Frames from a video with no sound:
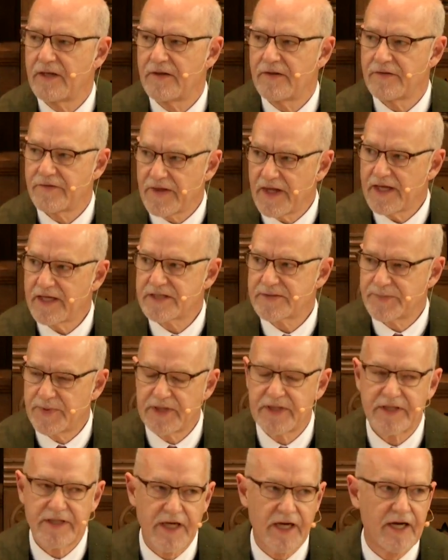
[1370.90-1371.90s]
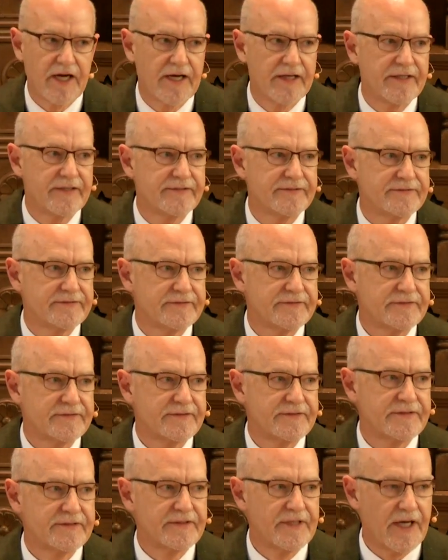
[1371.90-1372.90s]
Thanks be to God.
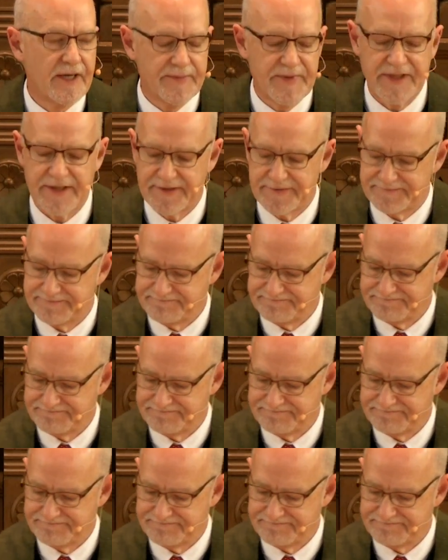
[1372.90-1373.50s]
Amen.